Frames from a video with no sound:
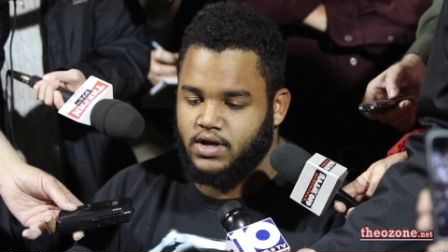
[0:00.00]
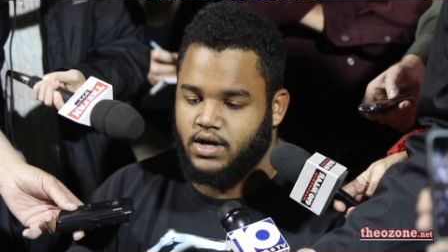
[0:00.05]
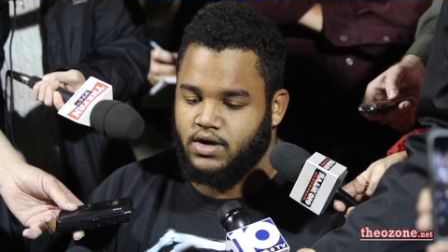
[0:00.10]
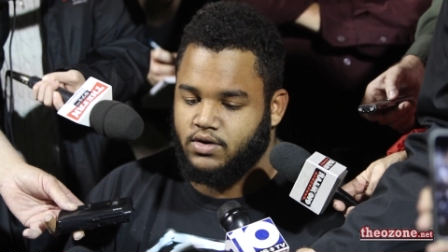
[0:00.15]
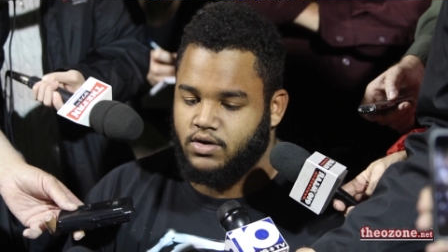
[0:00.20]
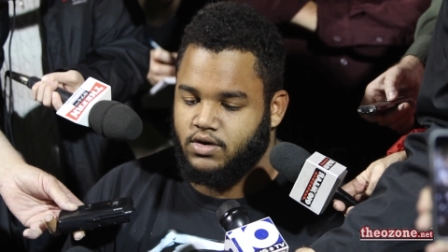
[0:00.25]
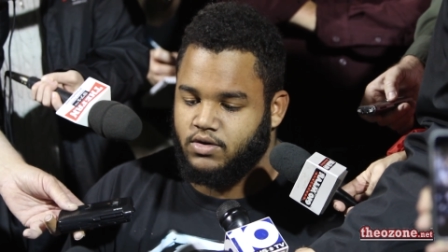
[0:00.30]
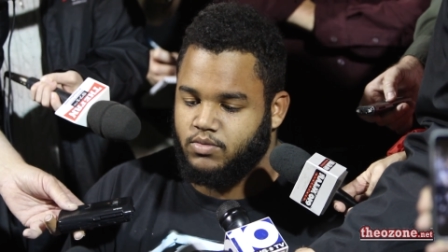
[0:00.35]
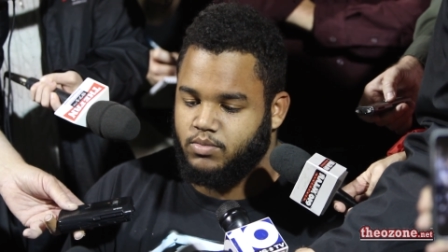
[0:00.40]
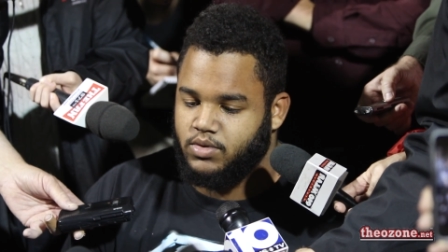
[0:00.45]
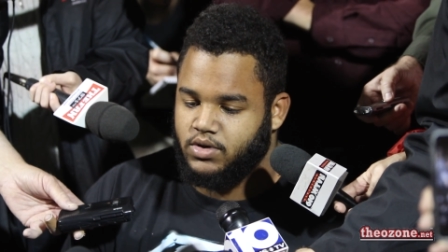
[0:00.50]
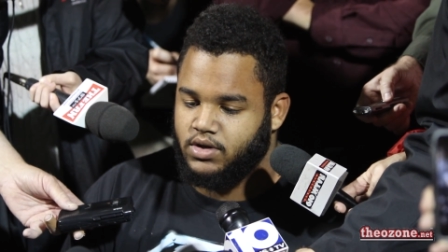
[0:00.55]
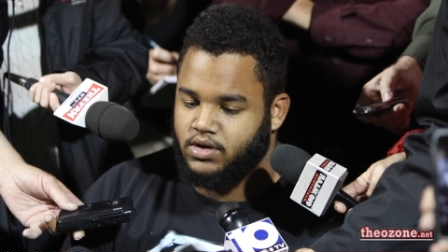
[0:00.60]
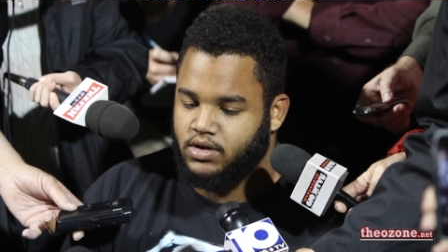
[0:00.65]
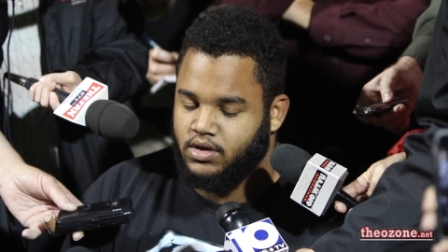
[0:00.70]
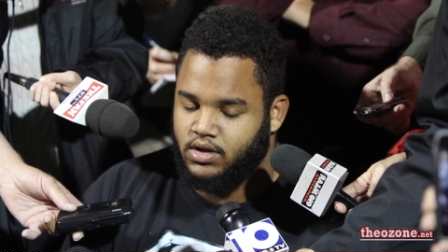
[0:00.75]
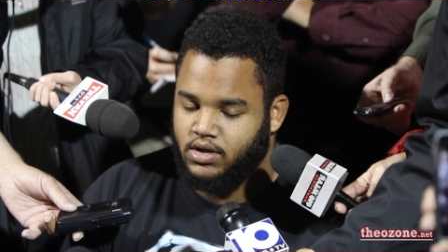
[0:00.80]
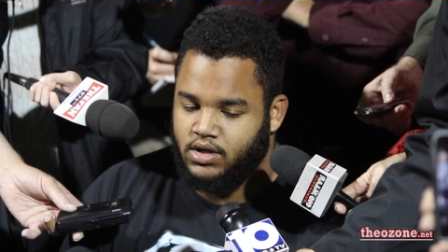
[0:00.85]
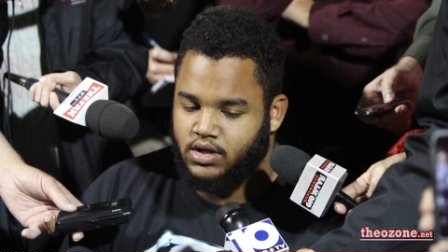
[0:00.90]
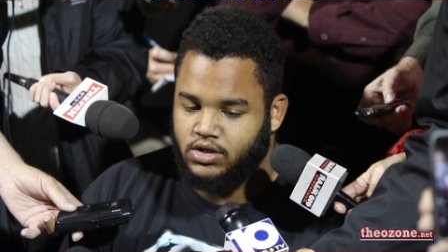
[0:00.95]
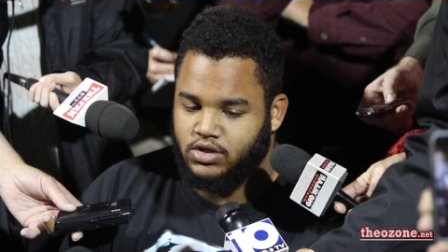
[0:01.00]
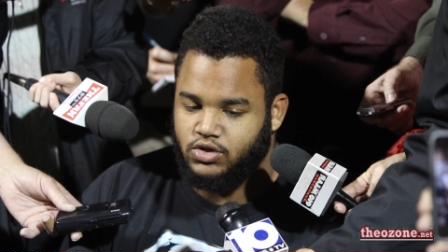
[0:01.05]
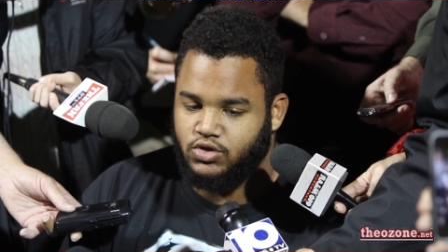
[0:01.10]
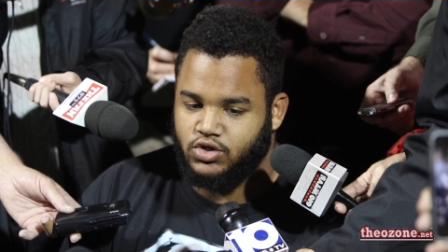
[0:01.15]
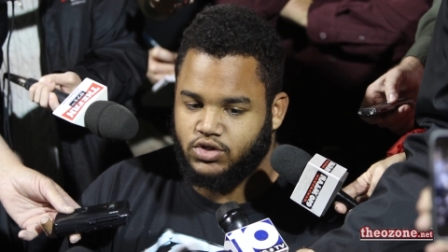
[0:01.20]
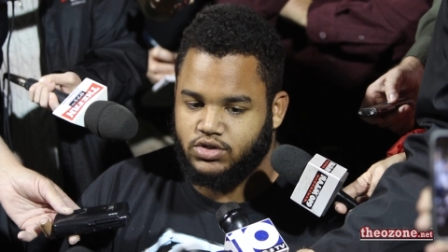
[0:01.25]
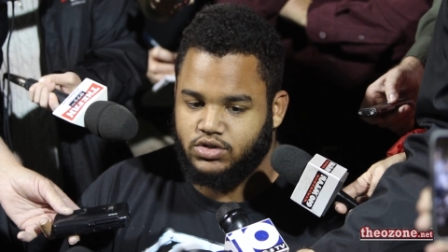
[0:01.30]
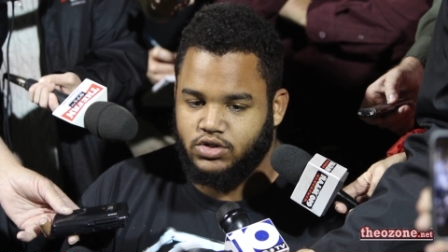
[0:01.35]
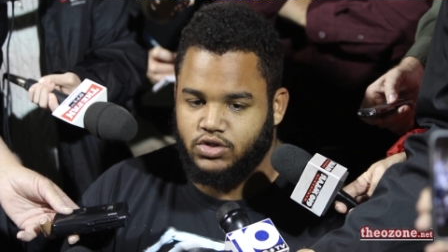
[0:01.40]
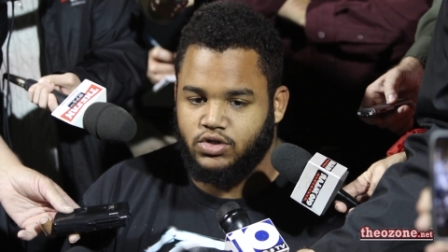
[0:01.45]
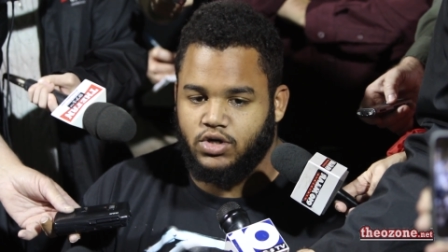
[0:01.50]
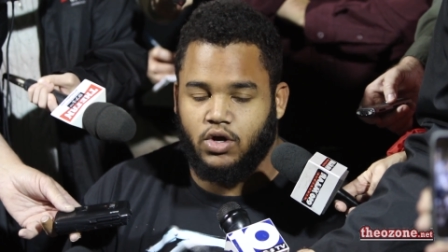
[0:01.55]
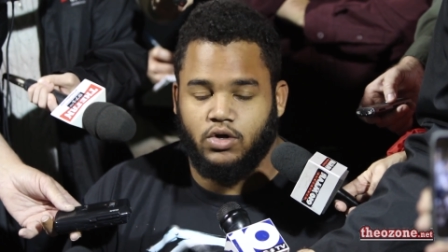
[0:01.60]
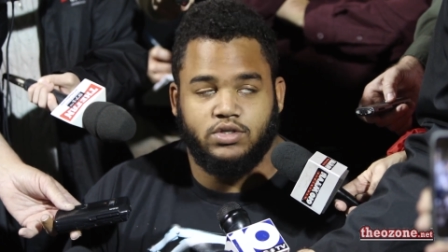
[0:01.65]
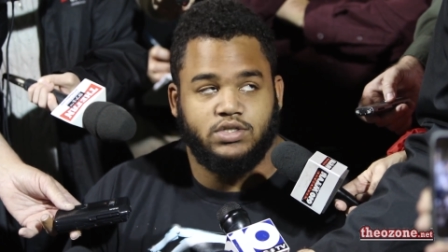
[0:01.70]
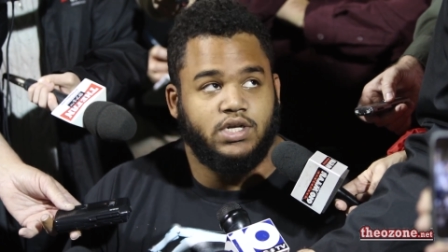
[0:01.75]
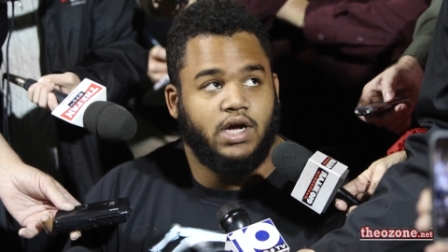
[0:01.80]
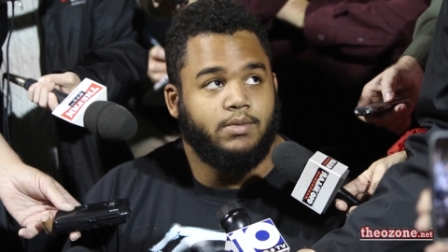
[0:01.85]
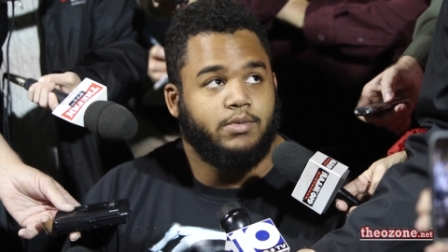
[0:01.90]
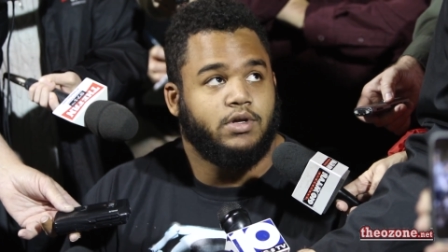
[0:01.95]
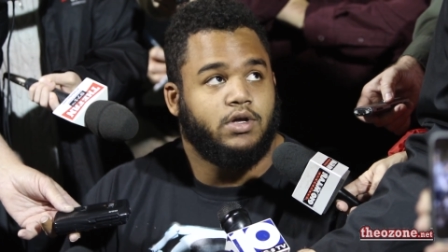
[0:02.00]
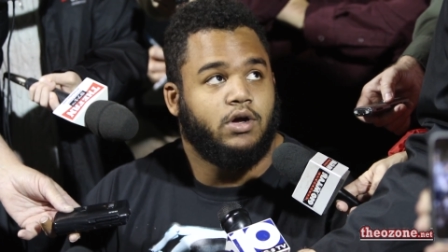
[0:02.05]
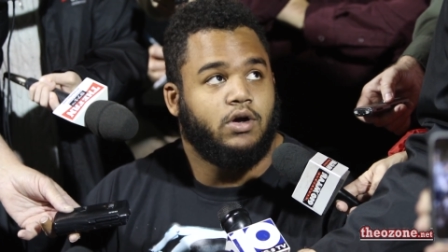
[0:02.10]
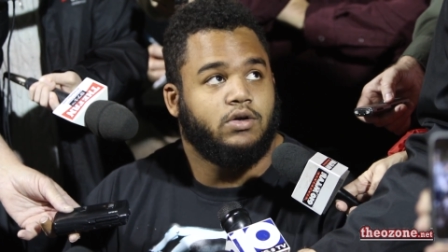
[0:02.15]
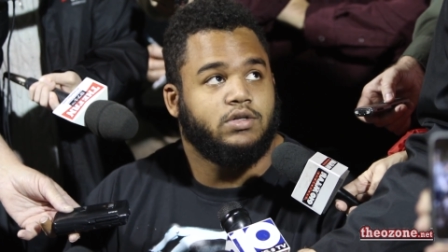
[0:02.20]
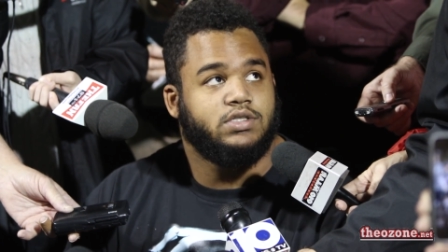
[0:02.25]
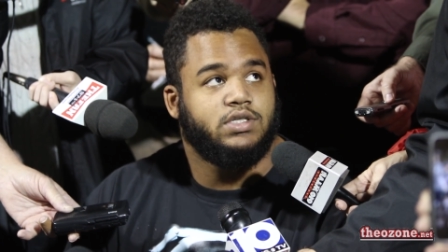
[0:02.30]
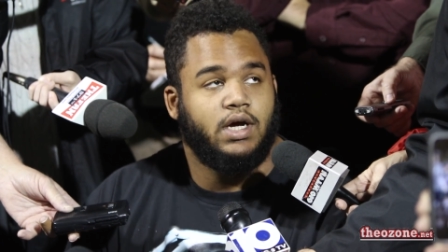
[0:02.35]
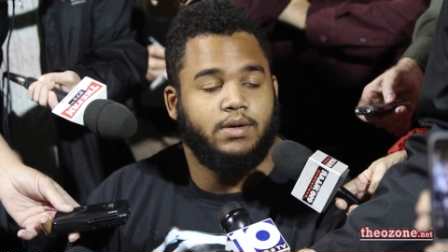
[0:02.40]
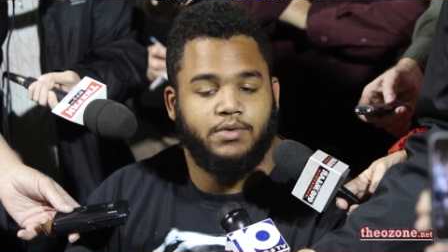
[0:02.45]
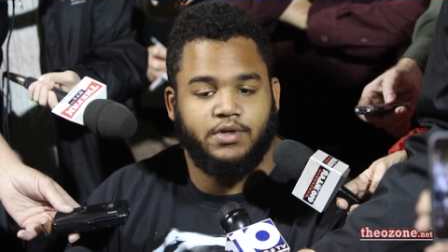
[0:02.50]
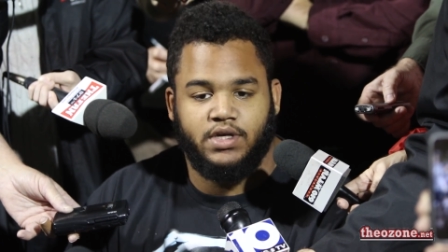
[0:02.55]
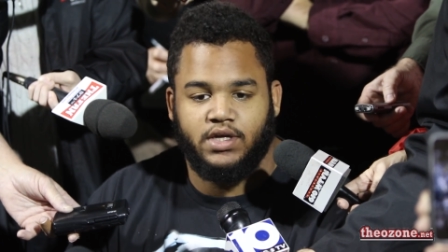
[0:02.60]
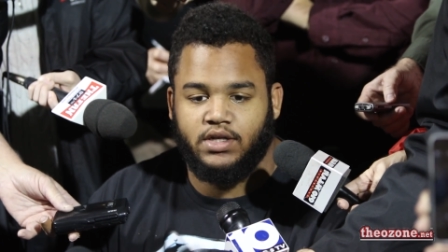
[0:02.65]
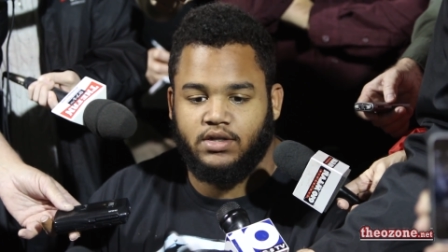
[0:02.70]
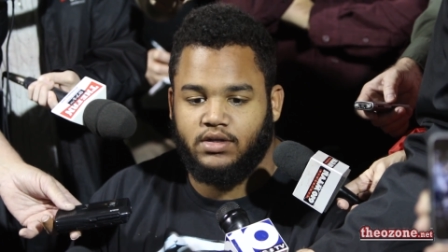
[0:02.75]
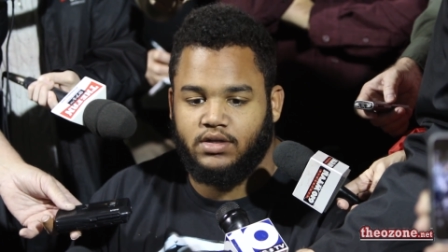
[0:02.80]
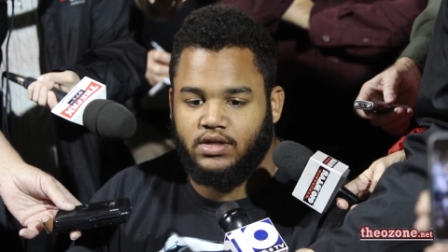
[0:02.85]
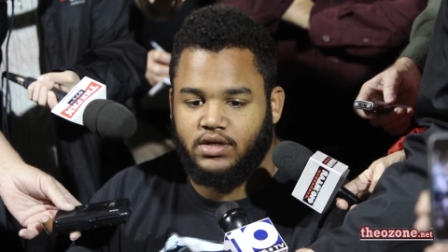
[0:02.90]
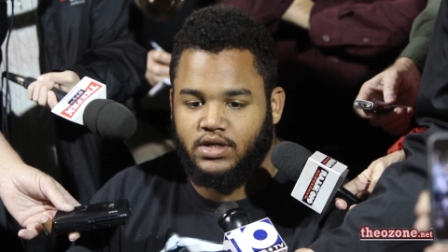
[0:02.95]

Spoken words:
I don't know, but you know it's time to go and it's time to get